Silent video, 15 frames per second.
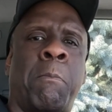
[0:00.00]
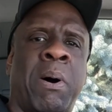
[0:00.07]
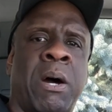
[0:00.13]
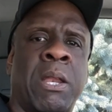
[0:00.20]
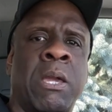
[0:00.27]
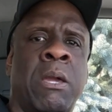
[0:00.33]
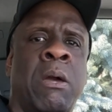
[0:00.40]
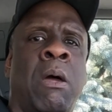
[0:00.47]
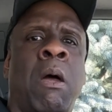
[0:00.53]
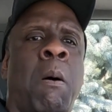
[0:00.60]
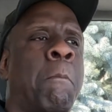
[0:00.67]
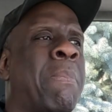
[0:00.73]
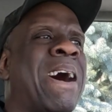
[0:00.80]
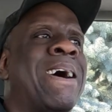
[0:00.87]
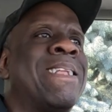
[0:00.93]
of money
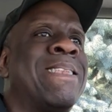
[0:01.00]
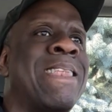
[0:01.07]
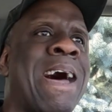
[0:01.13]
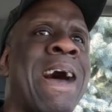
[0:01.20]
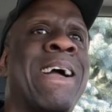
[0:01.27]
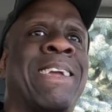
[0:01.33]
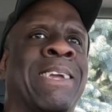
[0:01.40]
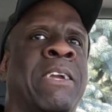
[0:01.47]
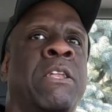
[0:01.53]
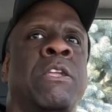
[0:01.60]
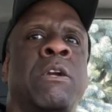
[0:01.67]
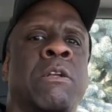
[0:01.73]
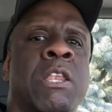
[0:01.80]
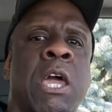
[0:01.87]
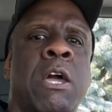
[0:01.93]
by not getting
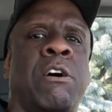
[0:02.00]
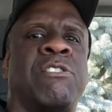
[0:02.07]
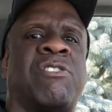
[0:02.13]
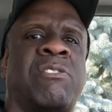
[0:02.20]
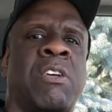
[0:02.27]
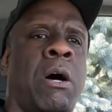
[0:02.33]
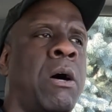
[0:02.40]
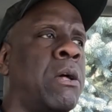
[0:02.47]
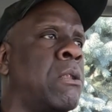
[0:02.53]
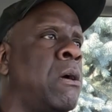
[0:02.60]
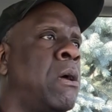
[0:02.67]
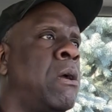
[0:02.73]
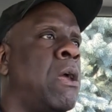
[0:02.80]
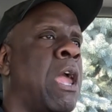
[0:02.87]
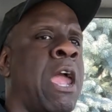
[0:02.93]
your nails done
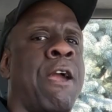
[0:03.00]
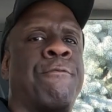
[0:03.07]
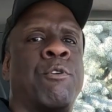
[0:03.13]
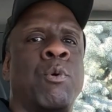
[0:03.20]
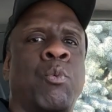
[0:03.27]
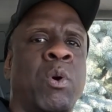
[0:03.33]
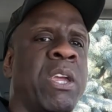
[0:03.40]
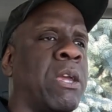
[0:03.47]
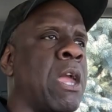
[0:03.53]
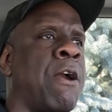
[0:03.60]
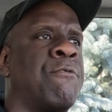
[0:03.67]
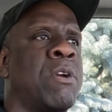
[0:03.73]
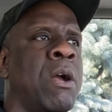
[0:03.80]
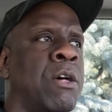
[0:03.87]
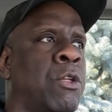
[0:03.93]
every week,
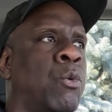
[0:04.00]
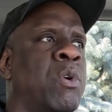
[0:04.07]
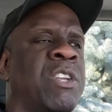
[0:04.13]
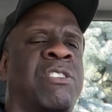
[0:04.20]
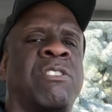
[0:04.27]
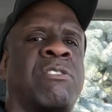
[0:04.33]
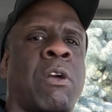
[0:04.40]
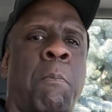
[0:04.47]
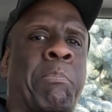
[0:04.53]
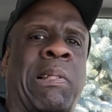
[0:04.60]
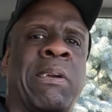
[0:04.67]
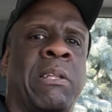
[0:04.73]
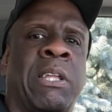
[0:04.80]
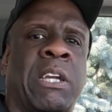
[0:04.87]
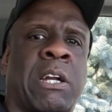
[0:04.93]
every other week. Just
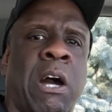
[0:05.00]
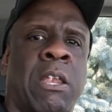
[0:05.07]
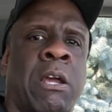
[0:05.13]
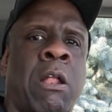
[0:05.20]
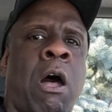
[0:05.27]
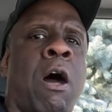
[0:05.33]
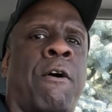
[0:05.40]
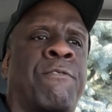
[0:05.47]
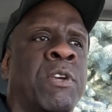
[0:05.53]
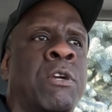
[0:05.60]
completely cut it off.